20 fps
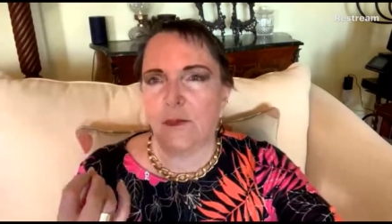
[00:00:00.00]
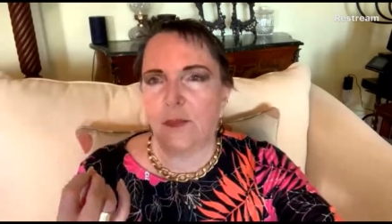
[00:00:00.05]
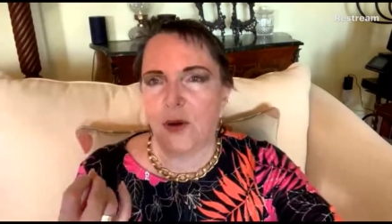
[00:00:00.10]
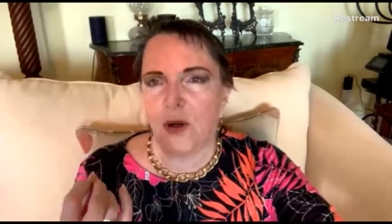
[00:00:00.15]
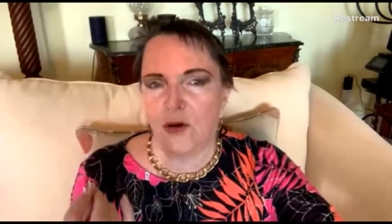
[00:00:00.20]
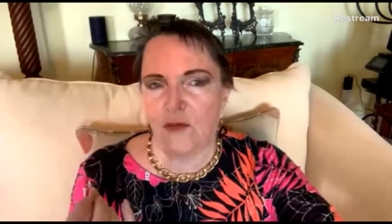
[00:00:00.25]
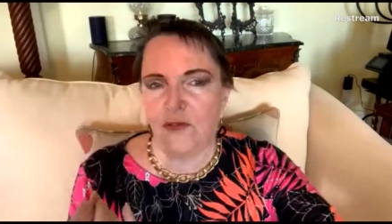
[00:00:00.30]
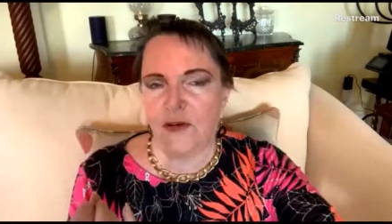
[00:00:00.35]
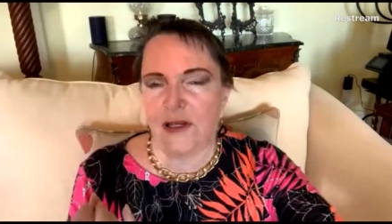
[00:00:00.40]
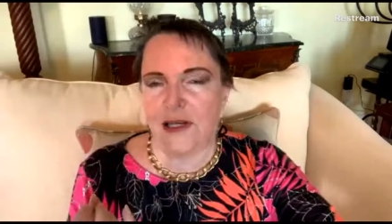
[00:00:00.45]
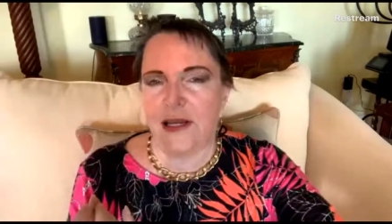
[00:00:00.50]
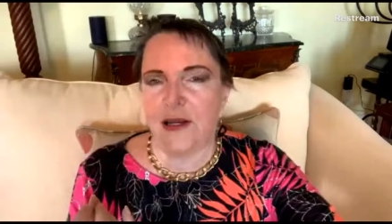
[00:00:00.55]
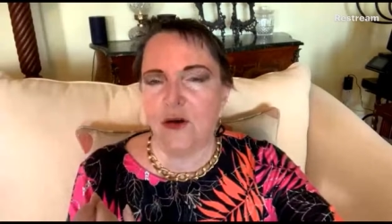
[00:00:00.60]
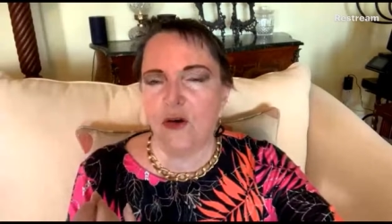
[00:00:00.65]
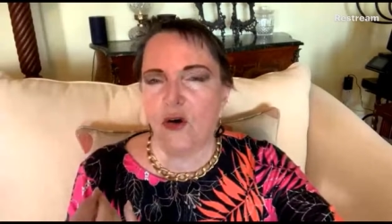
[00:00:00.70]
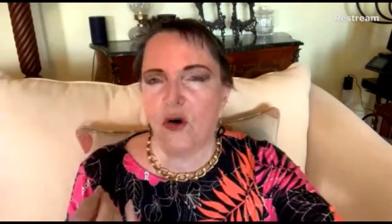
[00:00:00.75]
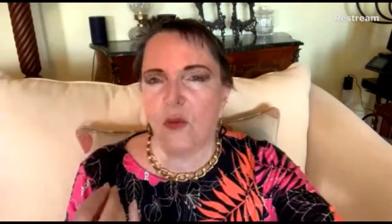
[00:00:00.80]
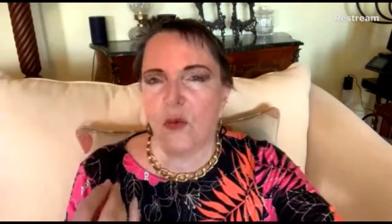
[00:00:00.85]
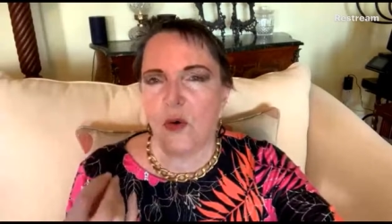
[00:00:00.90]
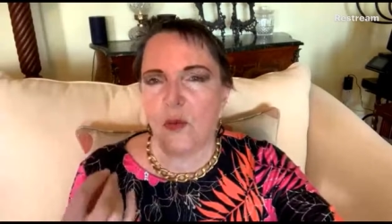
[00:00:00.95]
perfectly
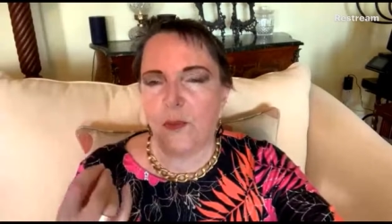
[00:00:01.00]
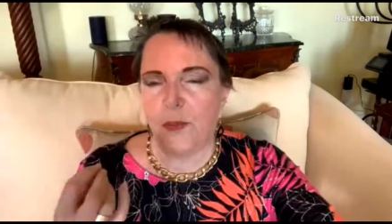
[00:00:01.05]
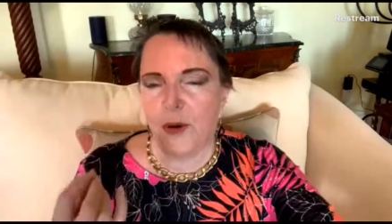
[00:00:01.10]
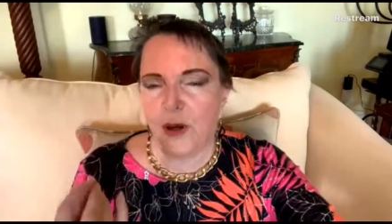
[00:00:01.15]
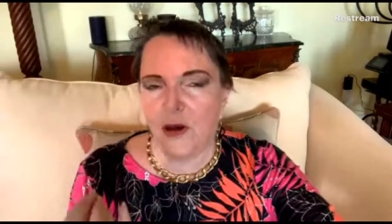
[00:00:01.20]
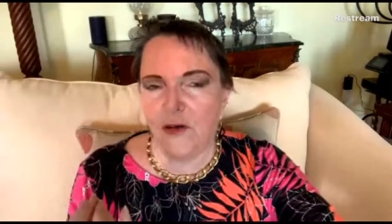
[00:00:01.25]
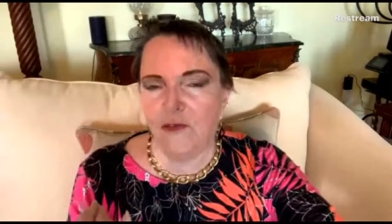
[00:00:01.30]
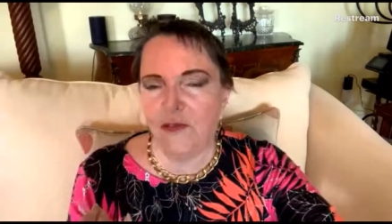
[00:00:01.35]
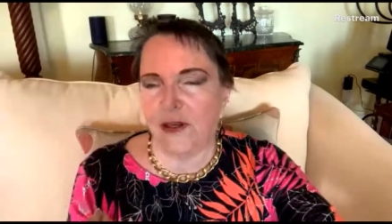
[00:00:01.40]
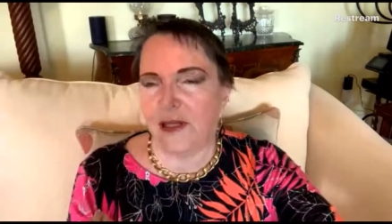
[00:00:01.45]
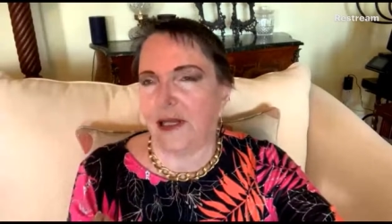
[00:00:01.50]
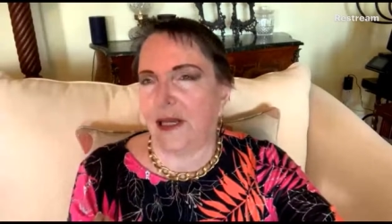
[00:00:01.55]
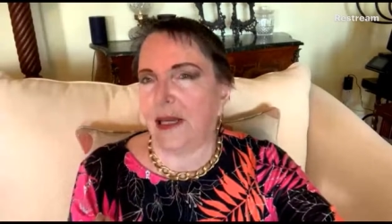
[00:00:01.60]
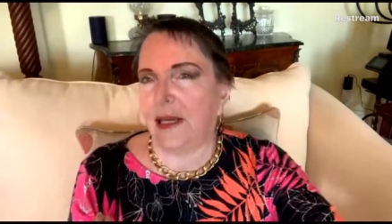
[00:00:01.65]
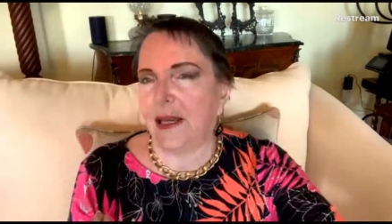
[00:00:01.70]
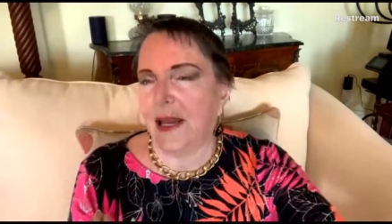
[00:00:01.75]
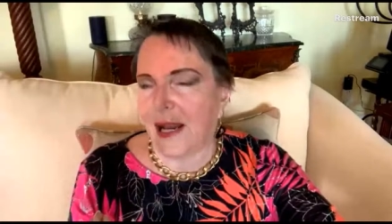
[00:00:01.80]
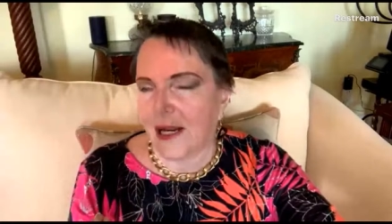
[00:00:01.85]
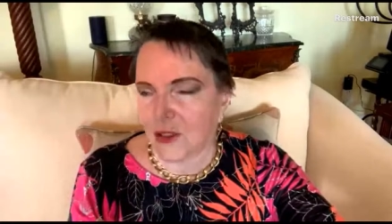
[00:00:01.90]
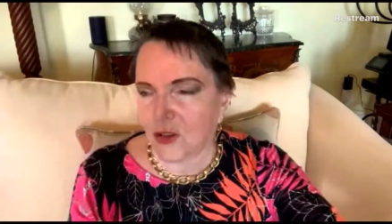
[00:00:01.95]
normal, perfectly
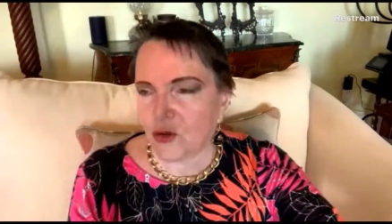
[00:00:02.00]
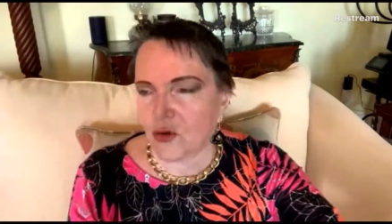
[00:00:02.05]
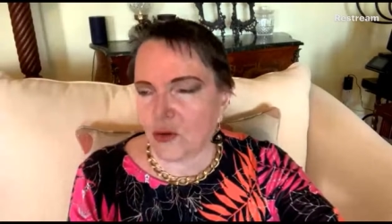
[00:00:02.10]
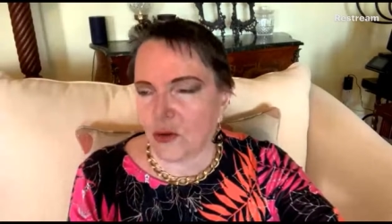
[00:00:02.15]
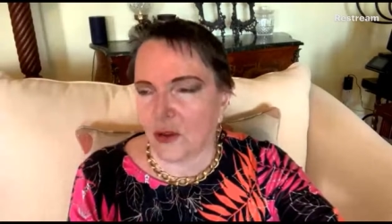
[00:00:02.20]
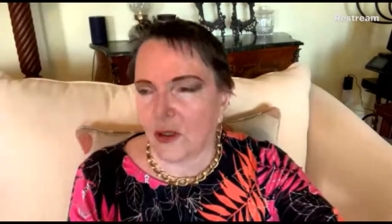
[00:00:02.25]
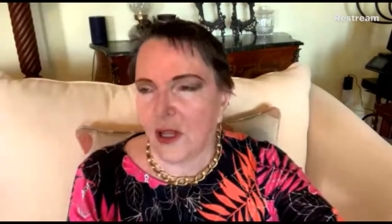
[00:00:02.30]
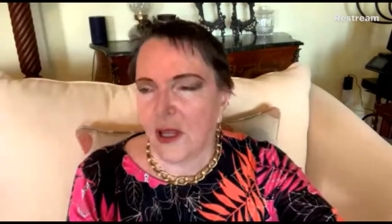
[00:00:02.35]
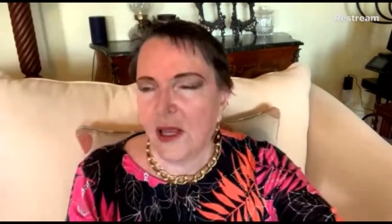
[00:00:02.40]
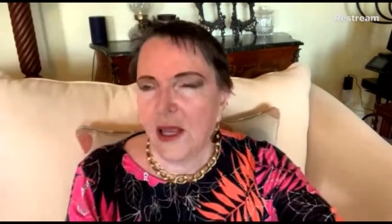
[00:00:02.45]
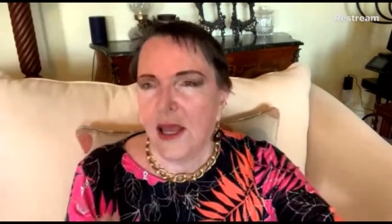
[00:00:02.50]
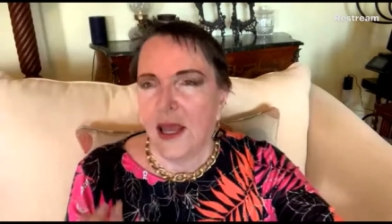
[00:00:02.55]
natural,